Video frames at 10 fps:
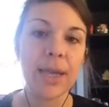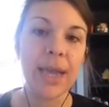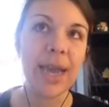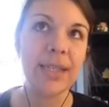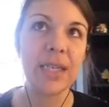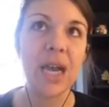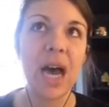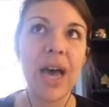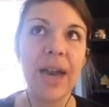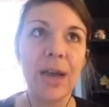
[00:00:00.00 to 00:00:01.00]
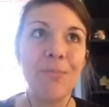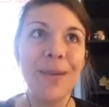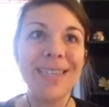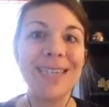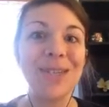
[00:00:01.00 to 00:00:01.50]
It's not a
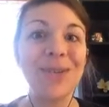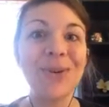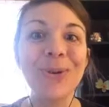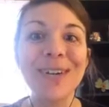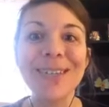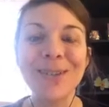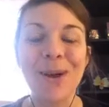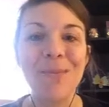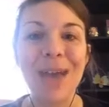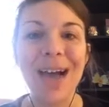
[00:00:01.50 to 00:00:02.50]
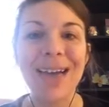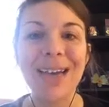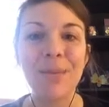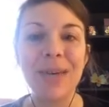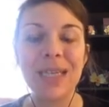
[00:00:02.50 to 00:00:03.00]
business course, so I'm not going
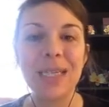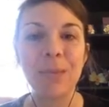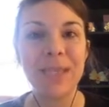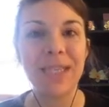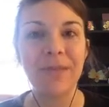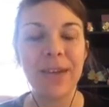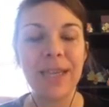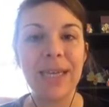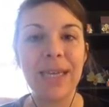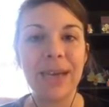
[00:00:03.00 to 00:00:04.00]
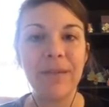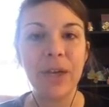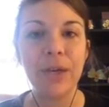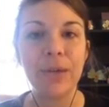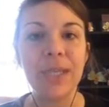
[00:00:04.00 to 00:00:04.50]
to be specifically
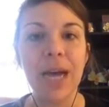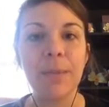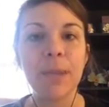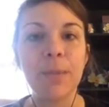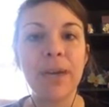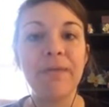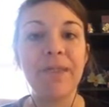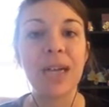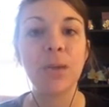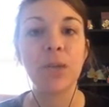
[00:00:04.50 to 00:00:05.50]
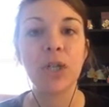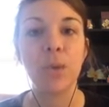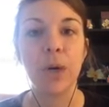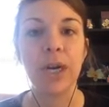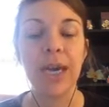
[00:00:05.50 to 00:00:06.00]
giving you steps, but if that's what you're
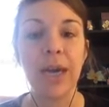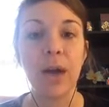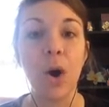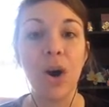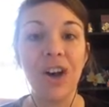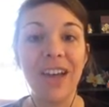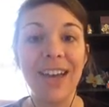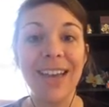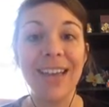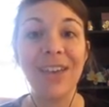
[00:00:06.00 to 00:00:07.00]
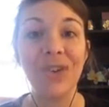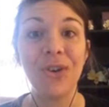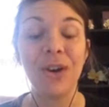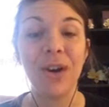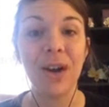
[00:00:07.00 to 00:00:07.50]
working on in
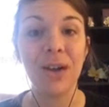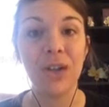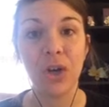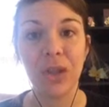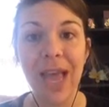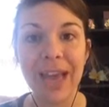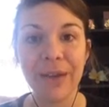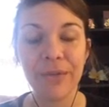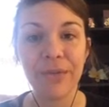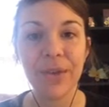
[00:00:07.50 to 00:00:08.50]
your life,